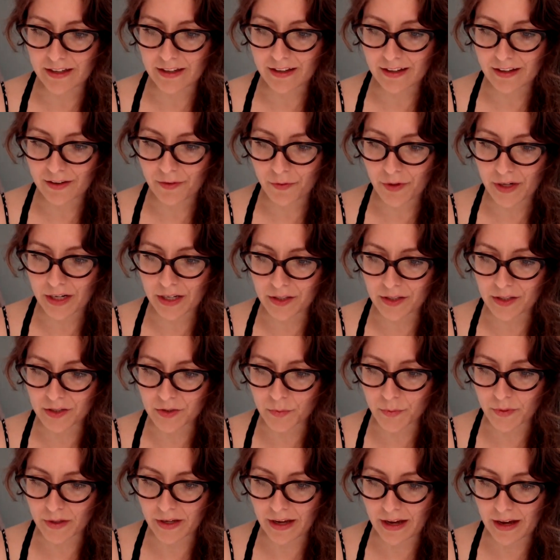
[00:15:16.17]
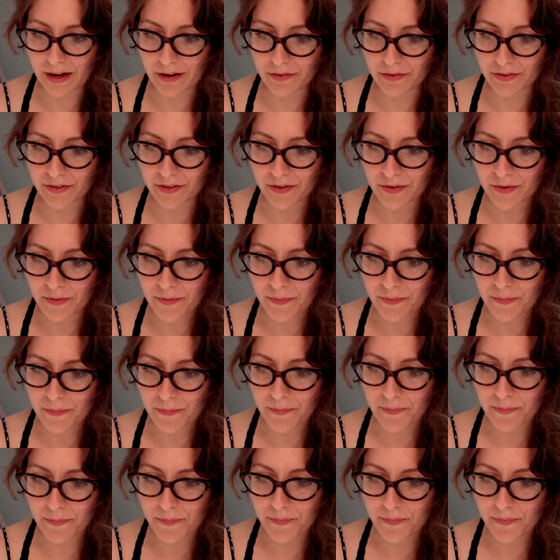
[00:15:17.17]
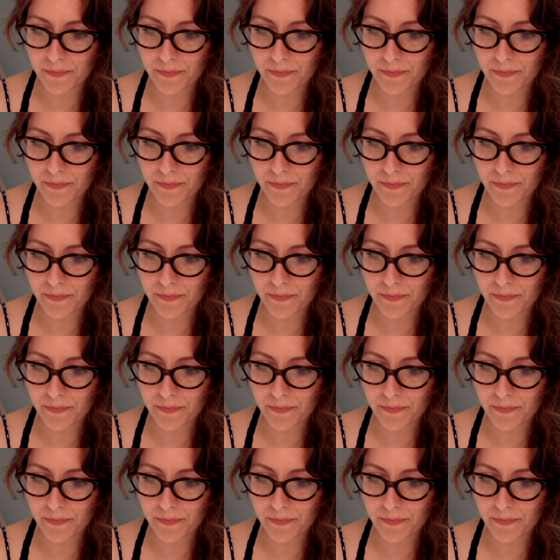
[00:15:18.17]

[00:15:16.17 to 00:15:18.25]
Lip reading: Let's see. What else do we have?